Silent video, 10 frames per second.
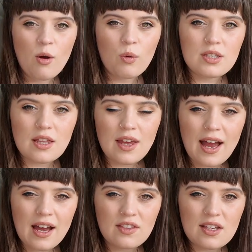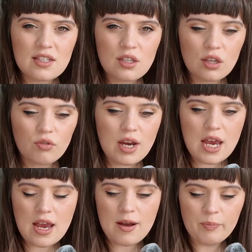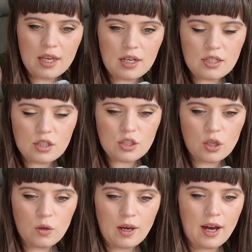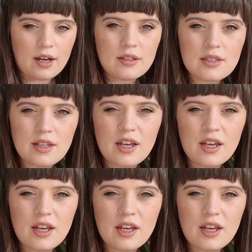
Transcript: was that they had these 3 Guinness toucans,